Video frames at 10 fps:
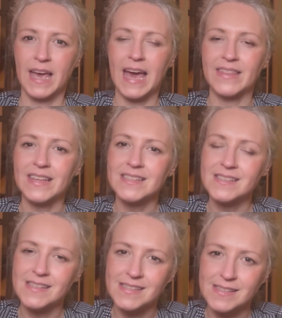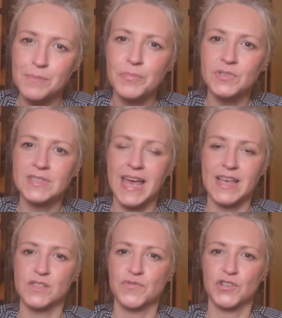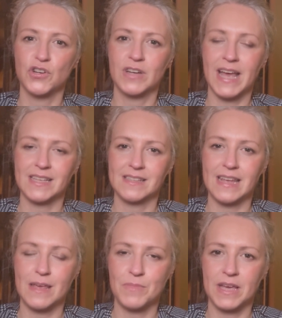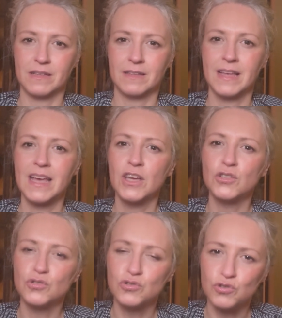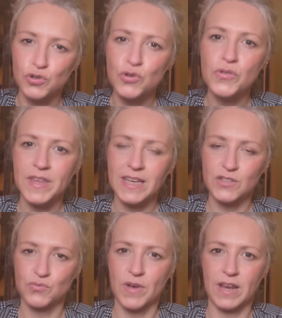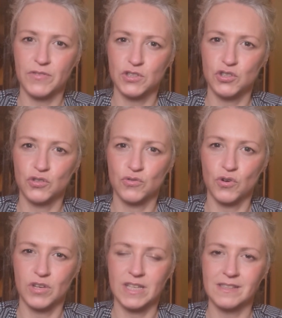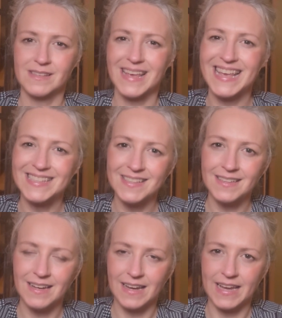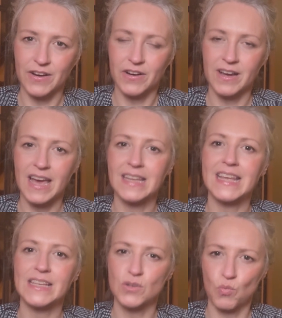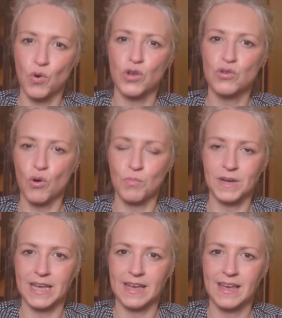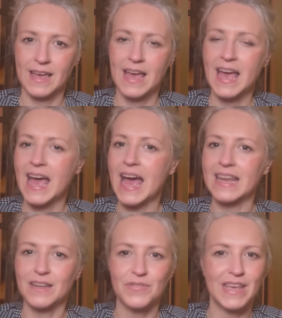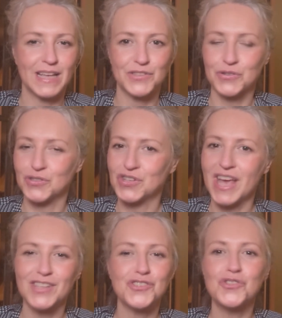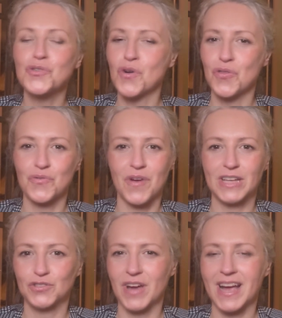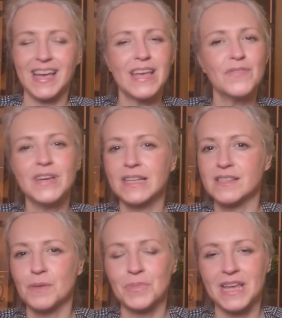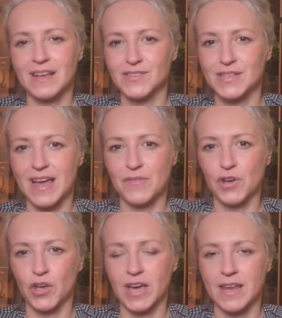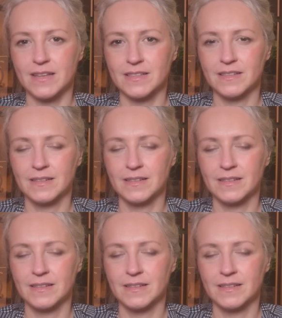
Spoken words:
And this is a simple test for your next email. Do you think it's relevant to your audience? Is it clear? And is it worth opening? And if the answer is yes, you're on the right track. Even get somebody else to have a look at it.